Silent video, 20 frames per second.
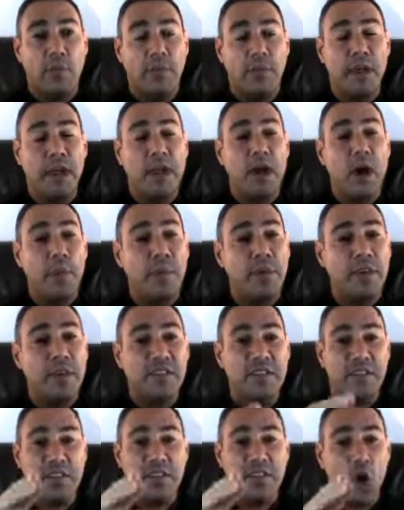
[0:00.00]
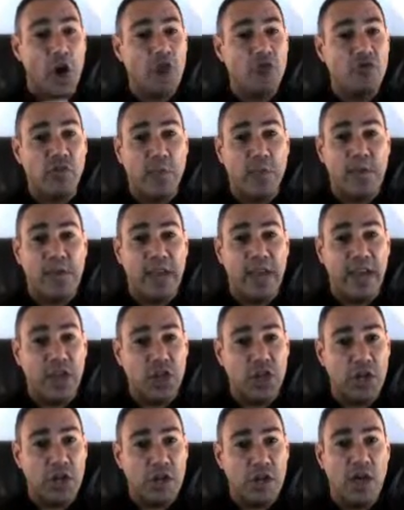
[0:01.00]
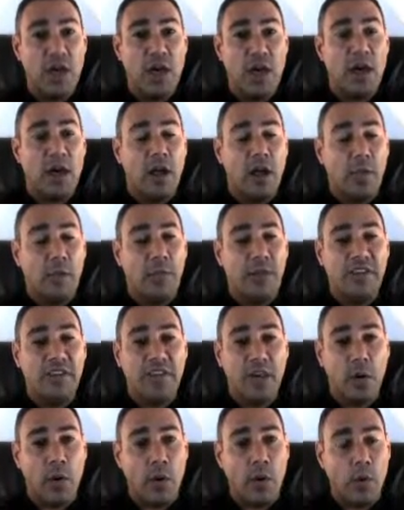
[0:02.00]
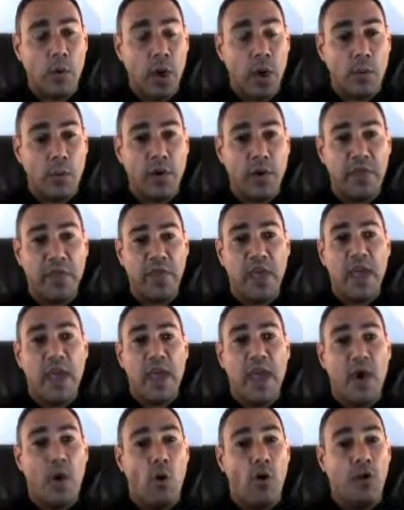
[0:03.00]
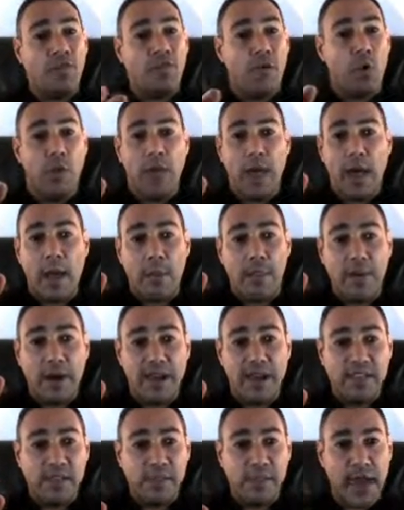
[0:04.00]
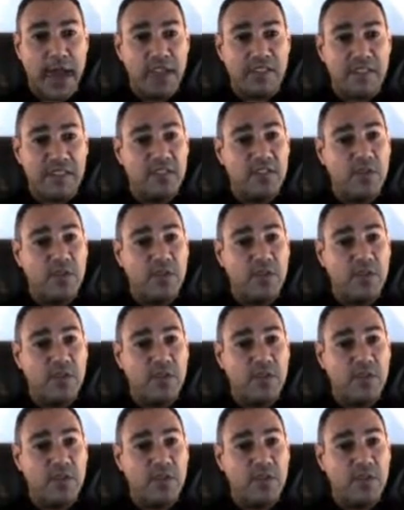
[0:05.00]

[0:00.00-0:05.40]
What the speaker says: companies and large reputation companies that we work with. Also, a lot of brands ambassadors